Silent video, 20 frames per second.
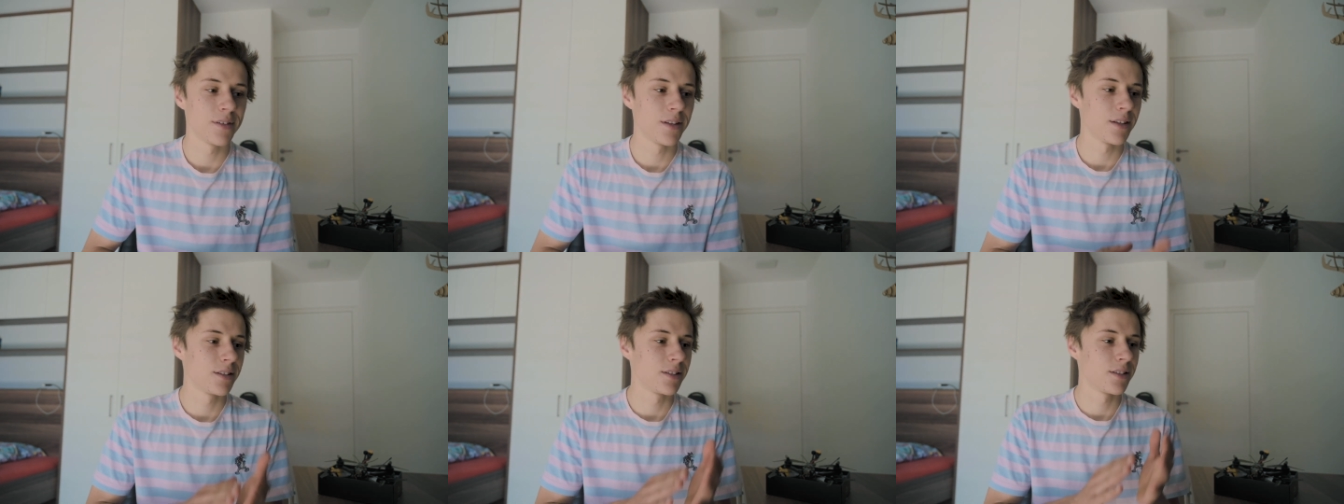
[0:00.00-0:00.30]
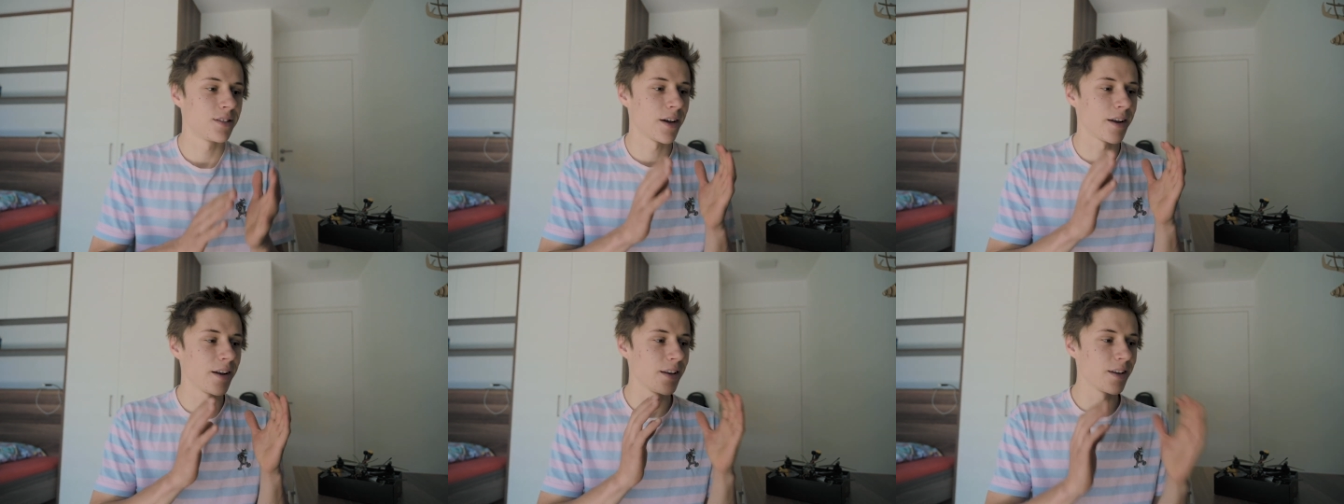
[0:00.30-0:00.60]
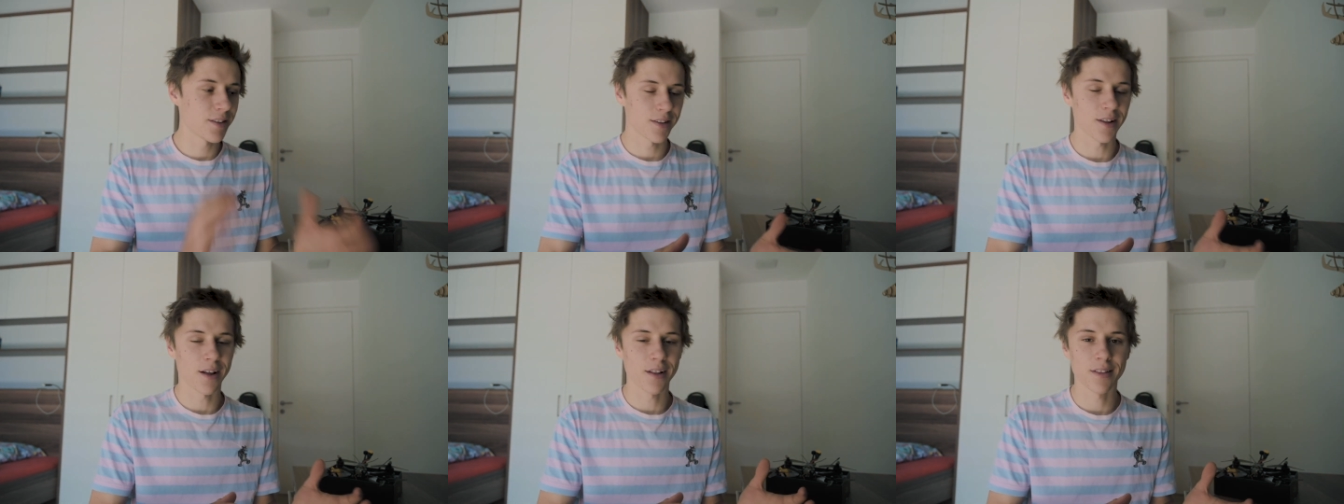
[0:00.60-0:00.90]
This channel
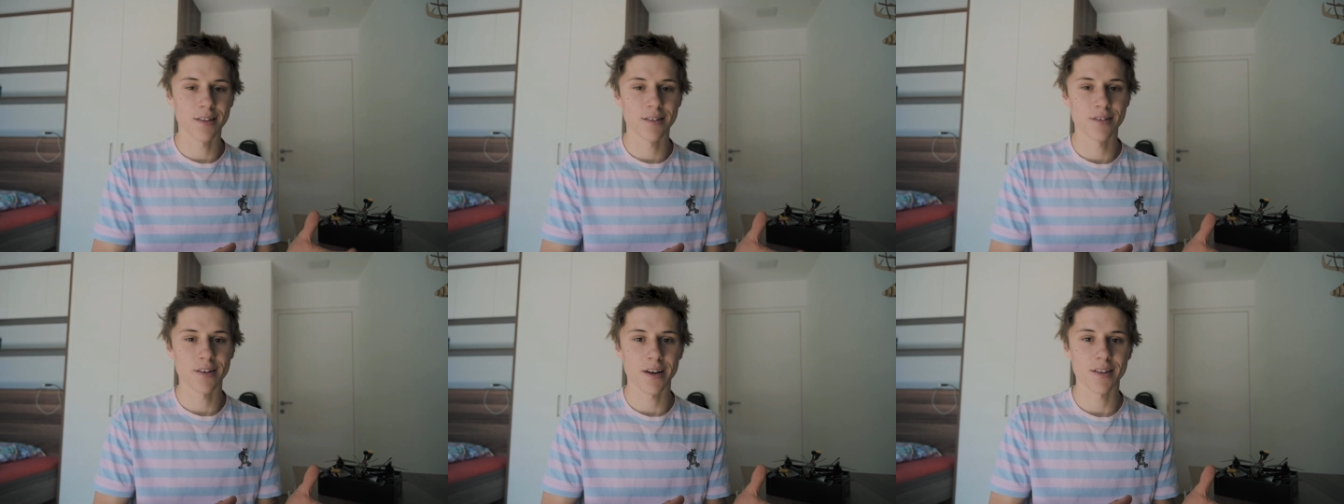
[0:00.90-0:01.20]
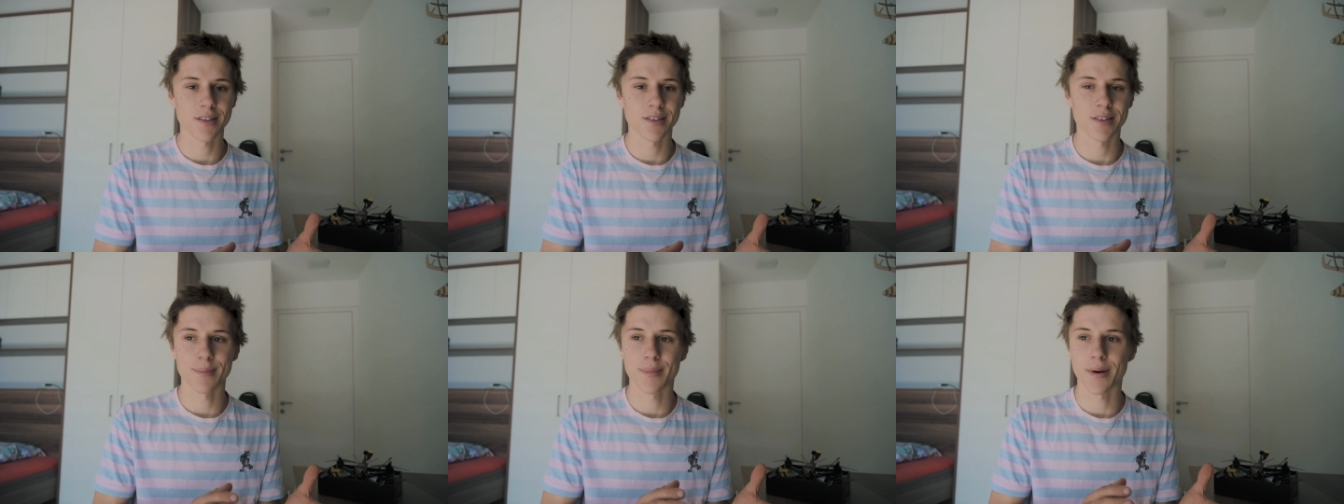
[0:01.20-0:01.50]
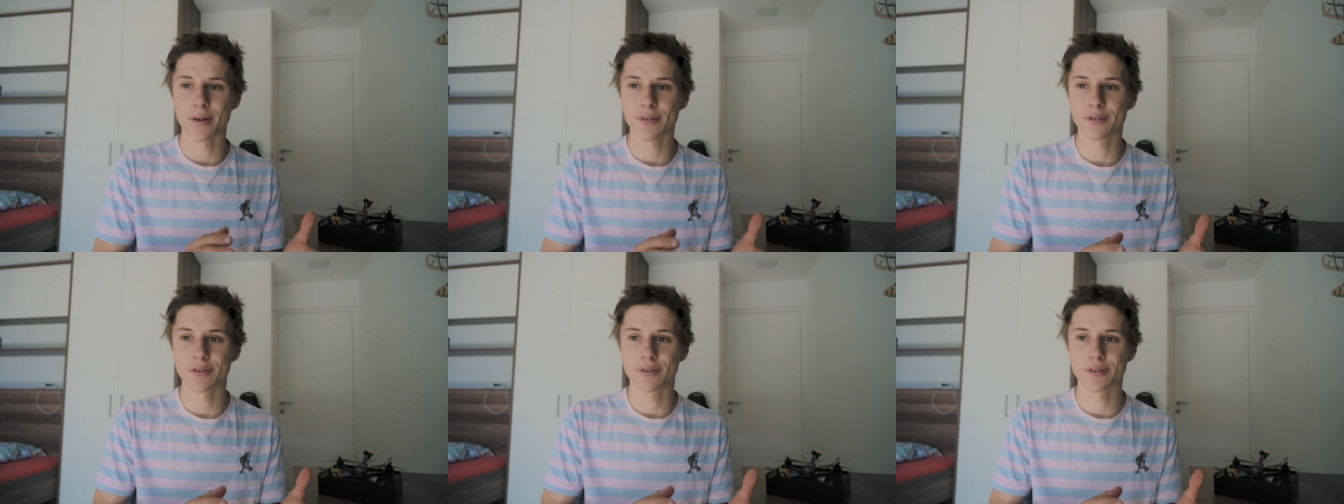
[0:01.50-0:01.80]
is not just
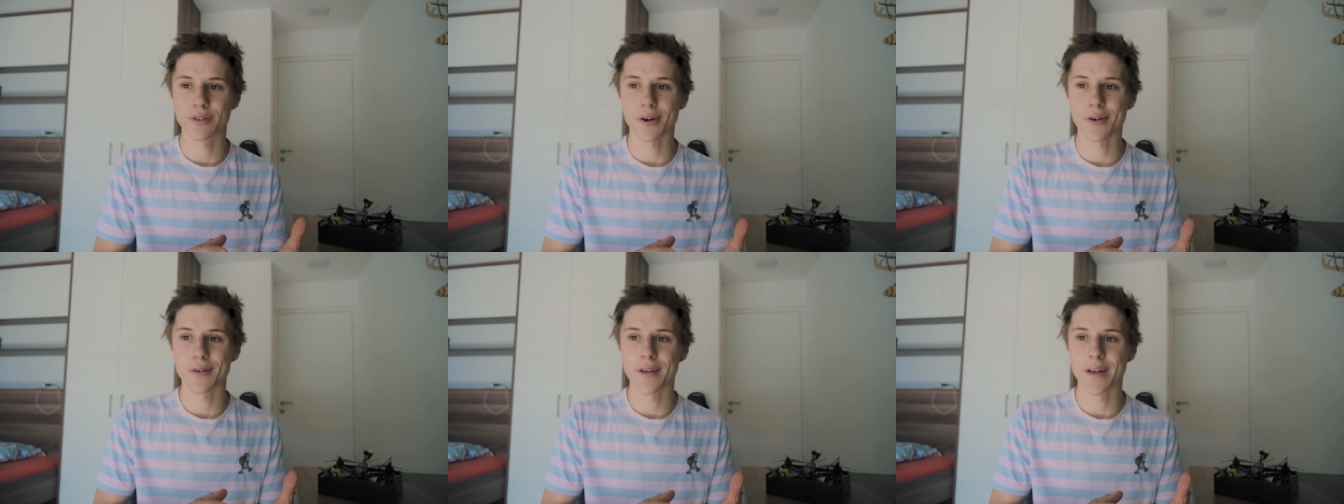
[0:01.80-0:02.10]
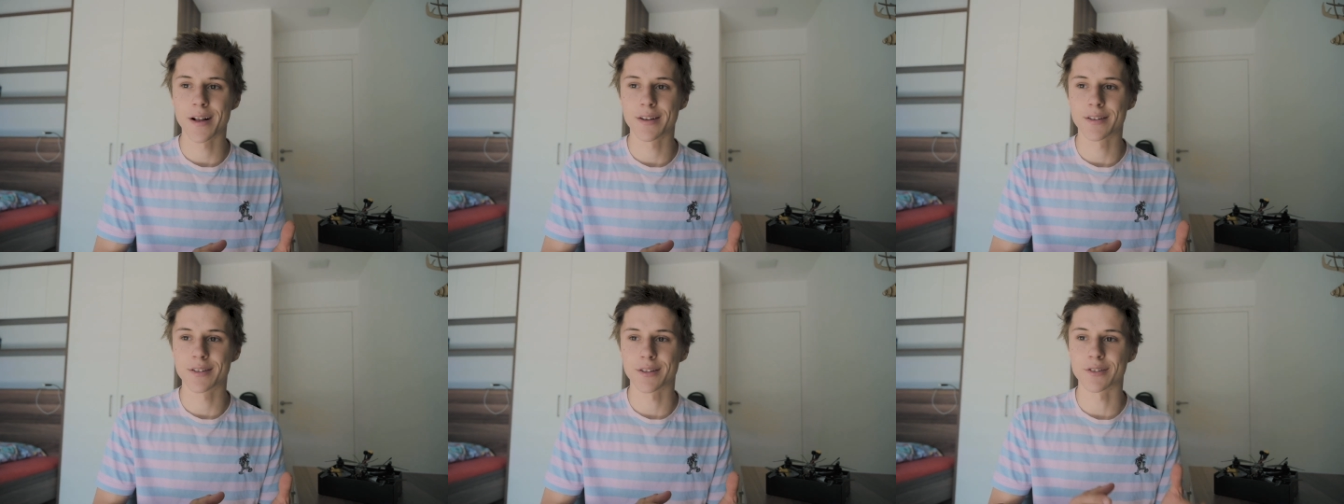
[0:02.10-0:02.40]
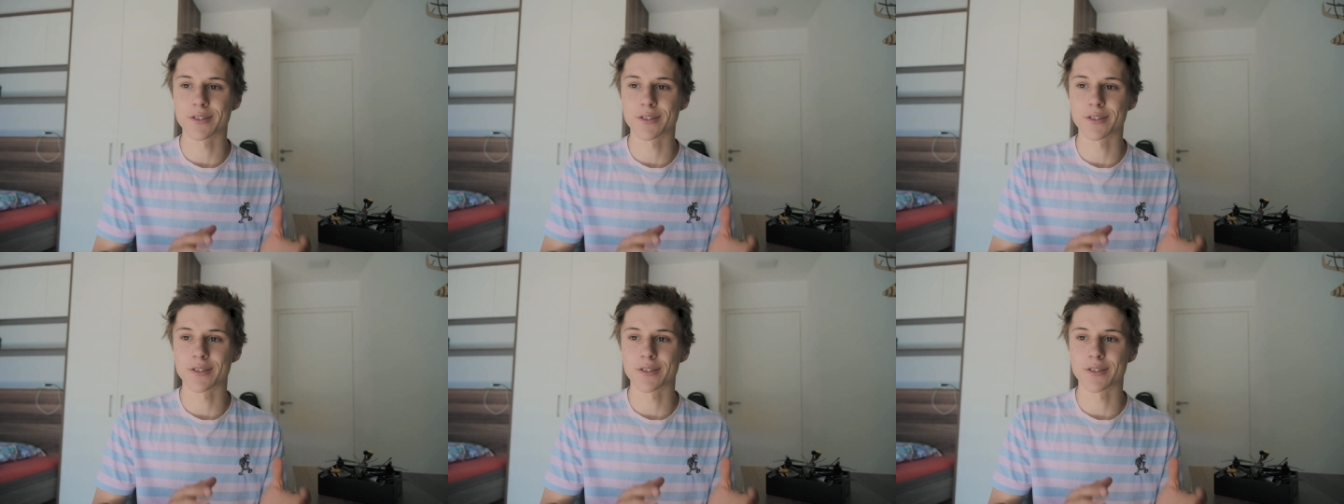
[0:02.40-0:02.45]
about tutorials